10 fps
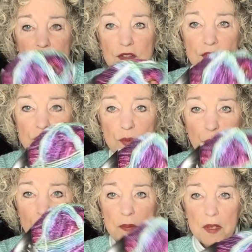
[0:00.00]
This is a
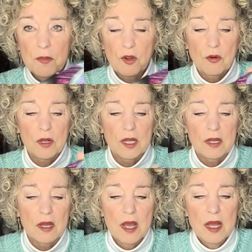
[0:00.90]
premium acrylic.
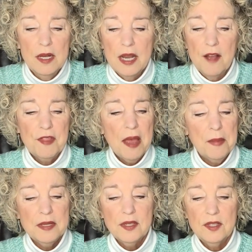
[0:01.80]
Now, if
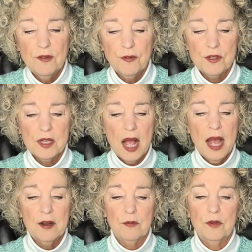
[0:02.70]
that makes a difference,
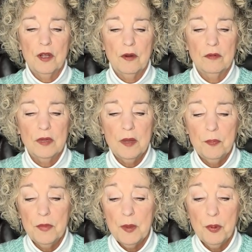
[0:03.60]
I don't know.
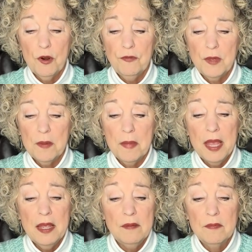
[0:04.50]
It, it, it
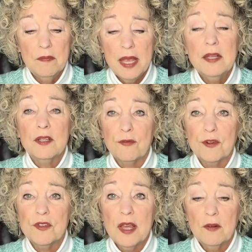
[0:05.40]
may make a
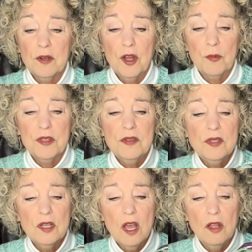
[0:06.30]
difference, I don't know. But this
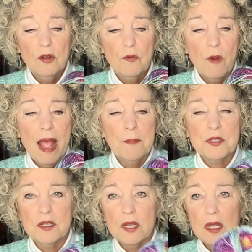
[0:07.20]
is the color
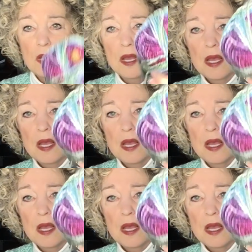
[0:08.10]
Rhapsody.